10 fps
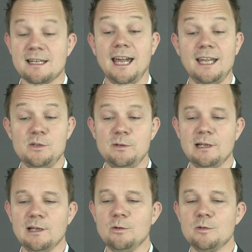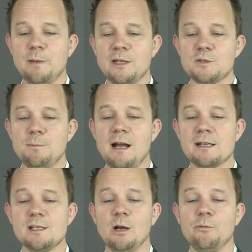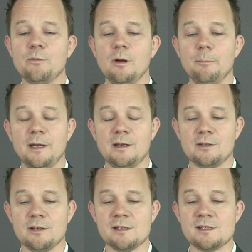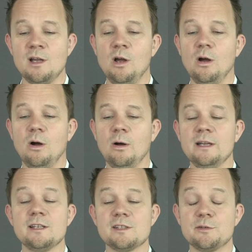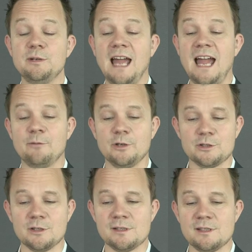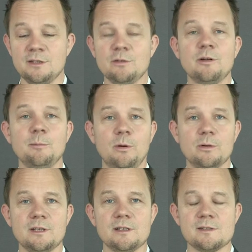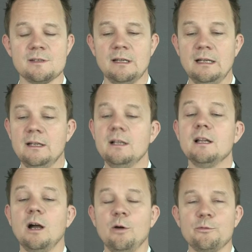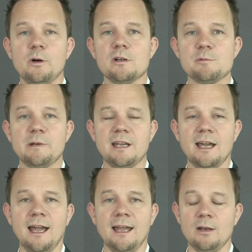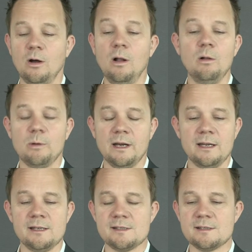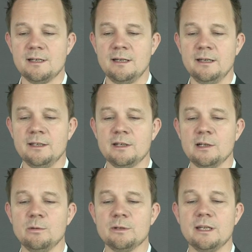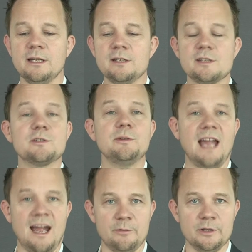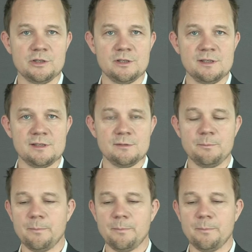can you include benchmarks of competitors or industry averages in your reportings? Of course, we can always include industry averages,